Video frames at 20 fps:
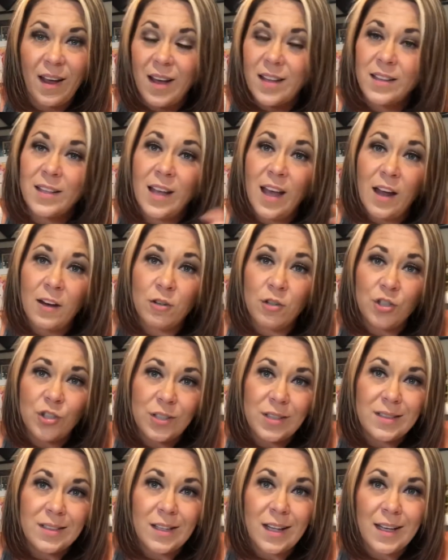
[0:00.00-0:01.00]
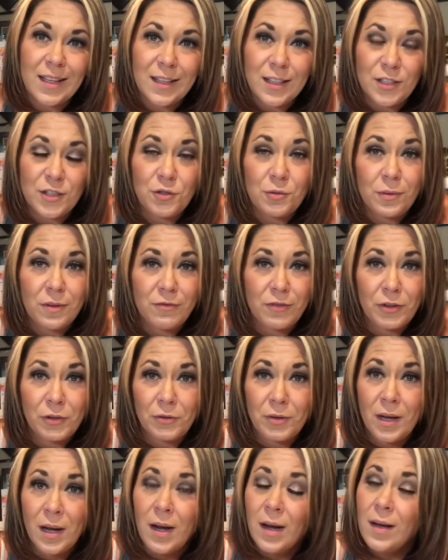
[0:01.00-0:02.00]
And the energy is likely to
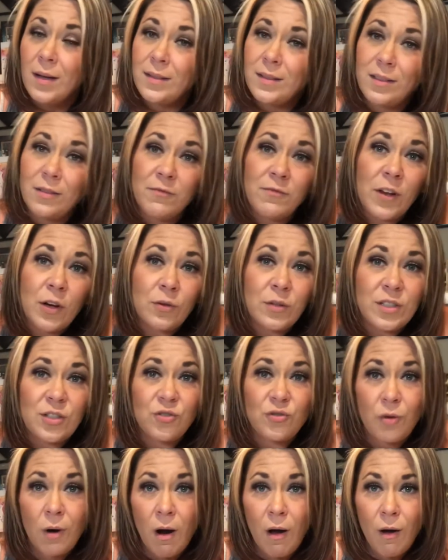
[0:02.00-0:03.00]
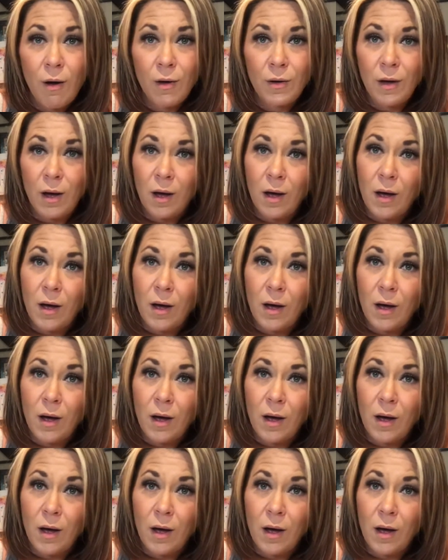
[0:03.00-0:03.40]
evoke some very strong